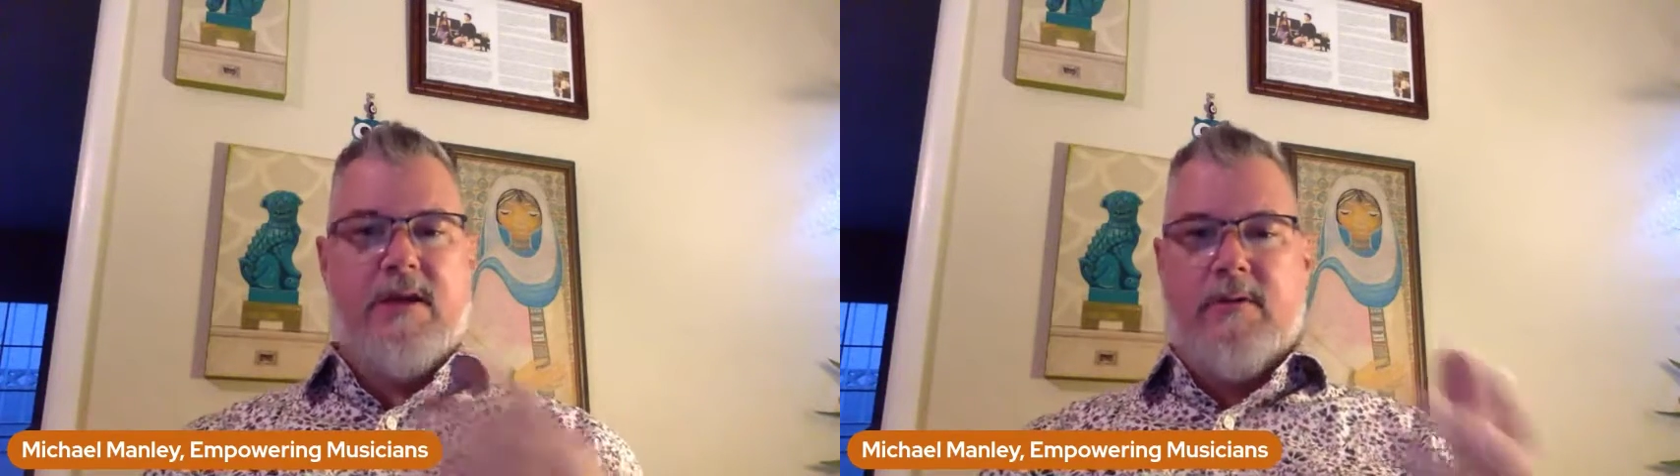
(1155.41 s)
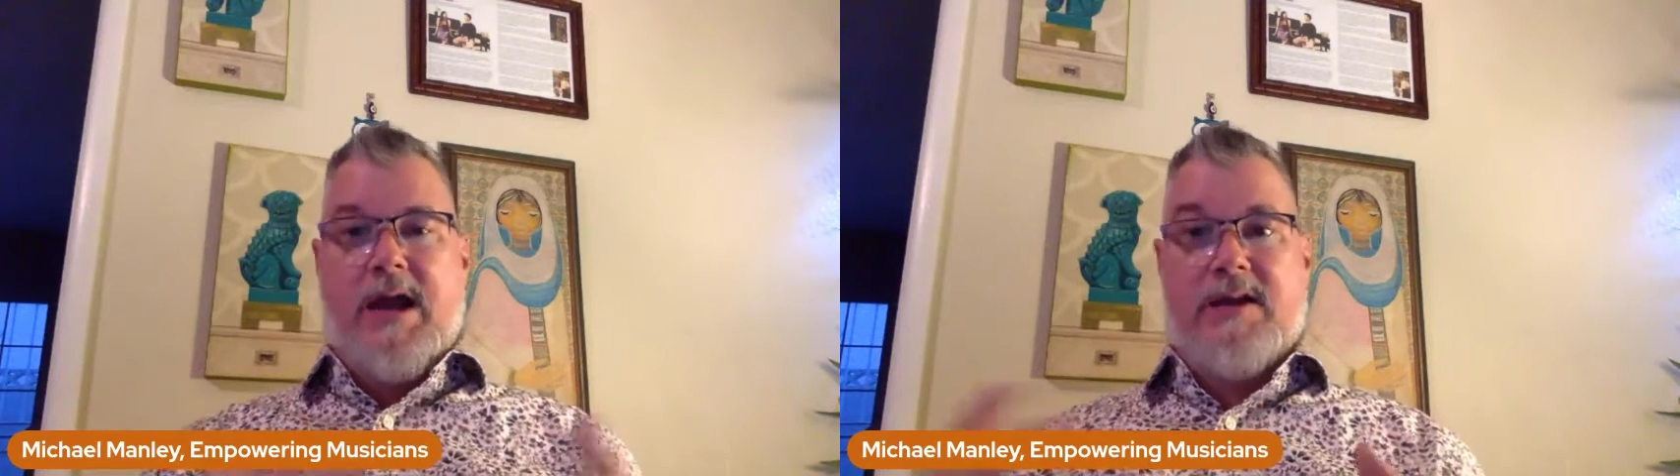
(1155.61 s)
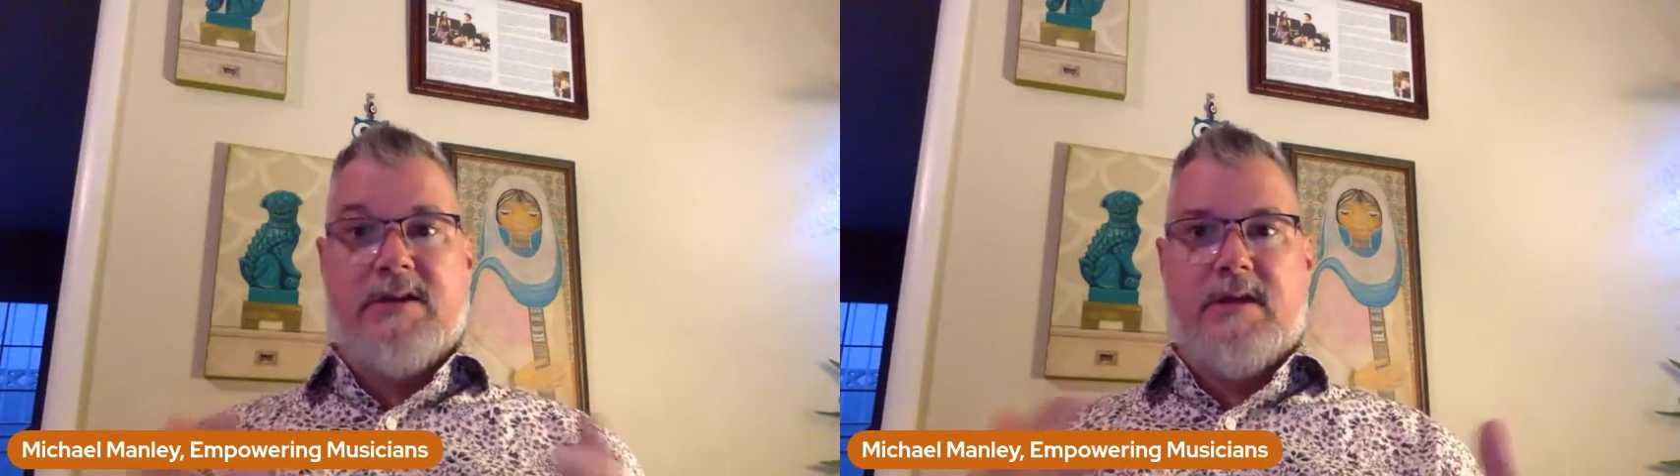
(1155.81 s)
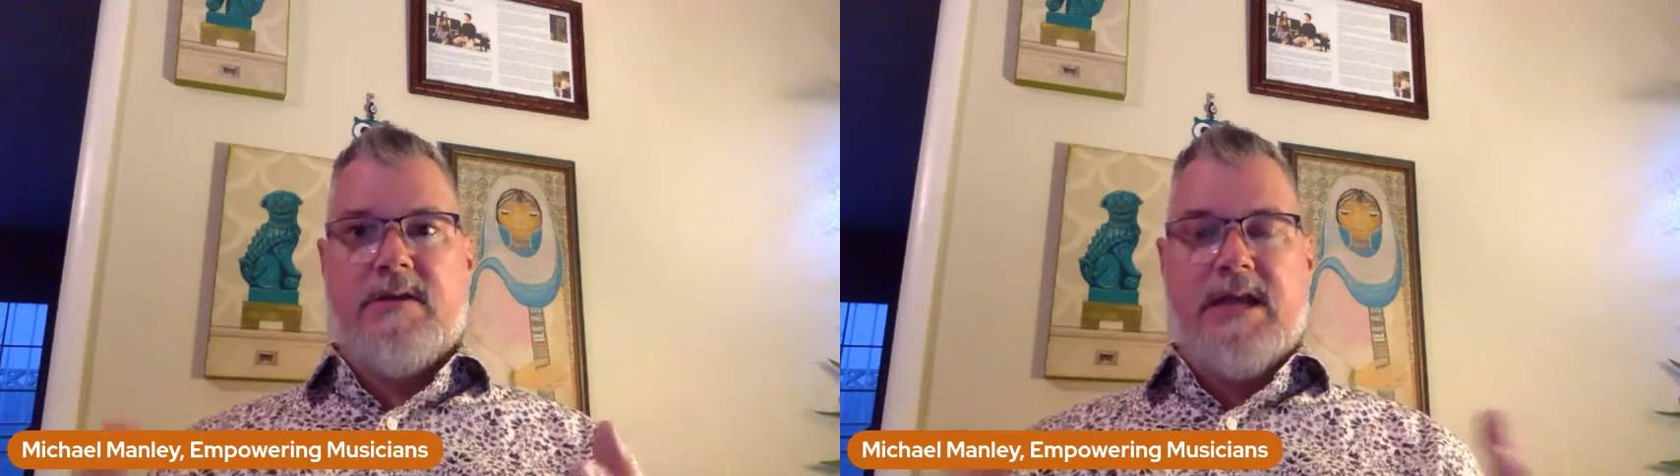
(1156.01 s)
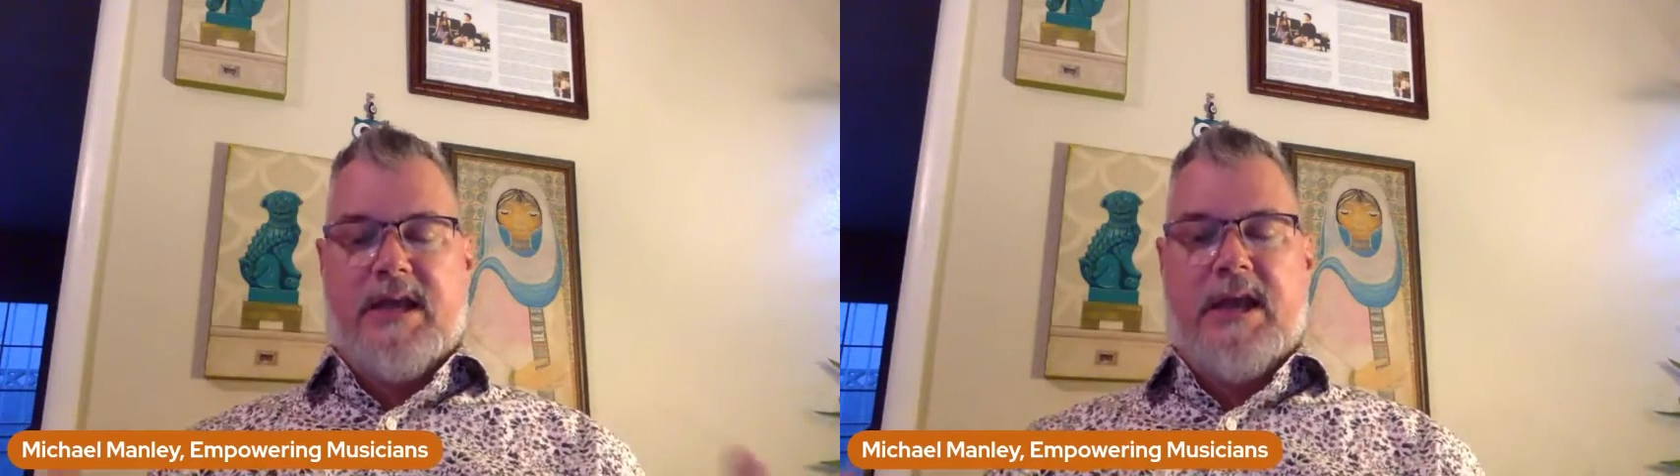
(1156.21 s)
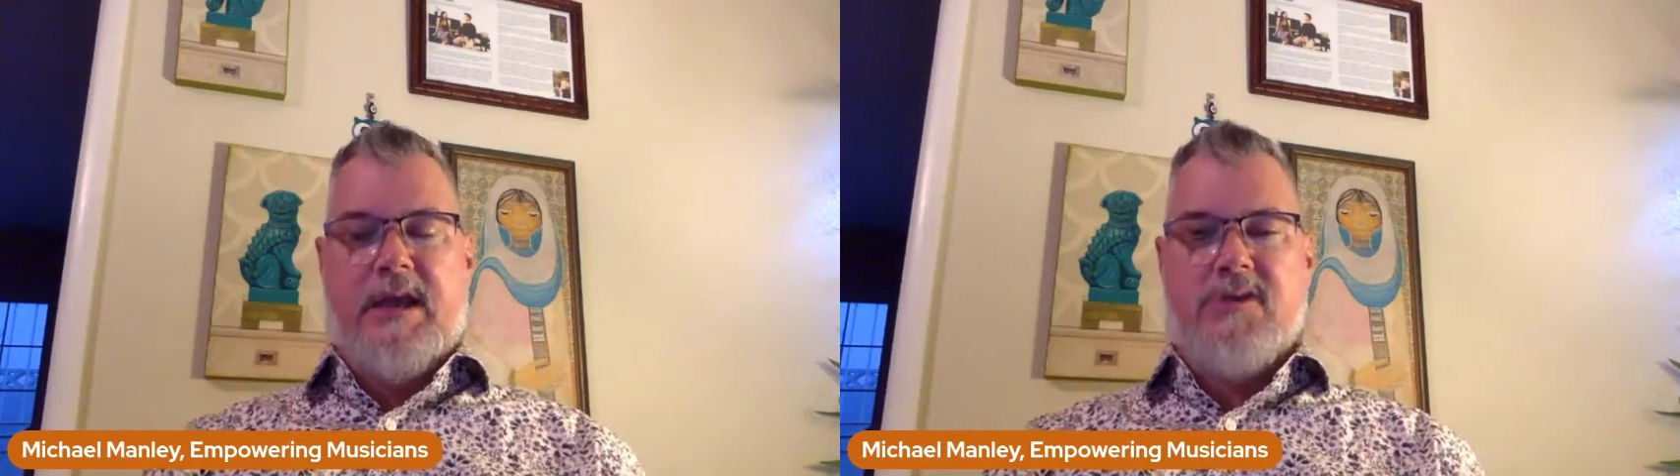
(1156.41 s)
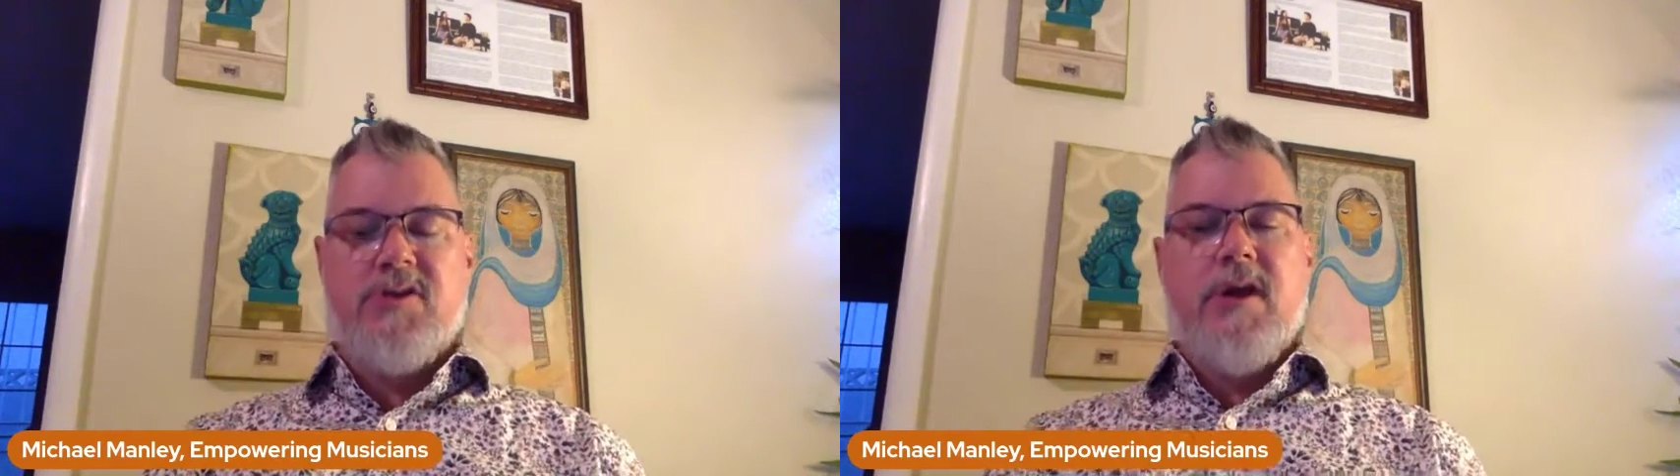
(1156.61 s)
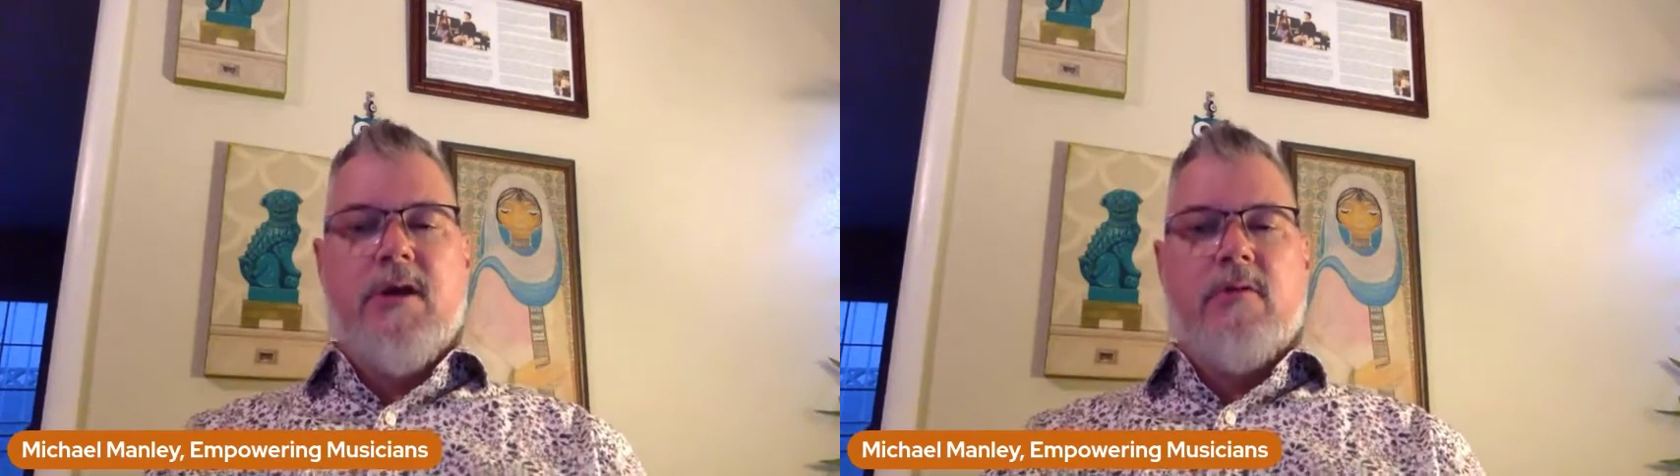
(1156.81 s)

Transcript: interact and engage.